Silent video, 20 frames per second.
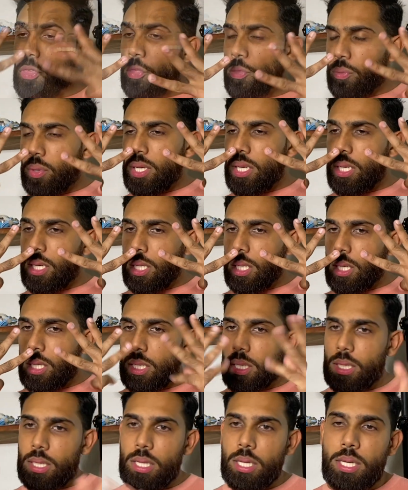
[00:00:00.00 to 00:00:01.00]

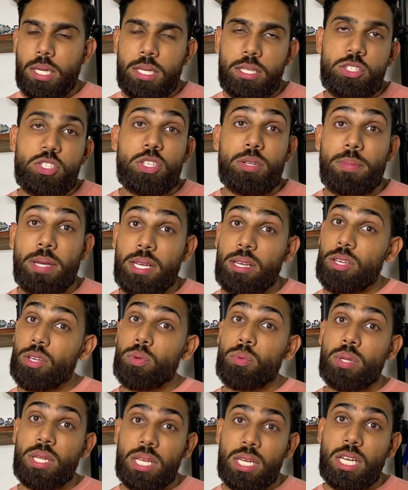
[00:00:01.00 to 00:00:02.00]
3 is to make a
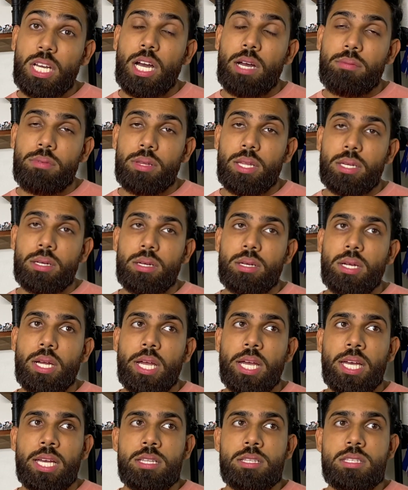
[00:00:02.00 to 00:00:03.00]
unique cover letter
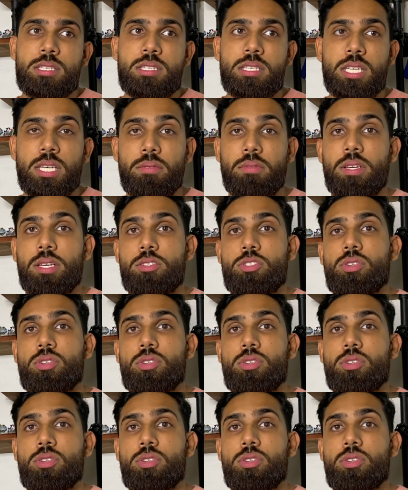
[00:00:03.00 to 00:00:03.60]
and CV.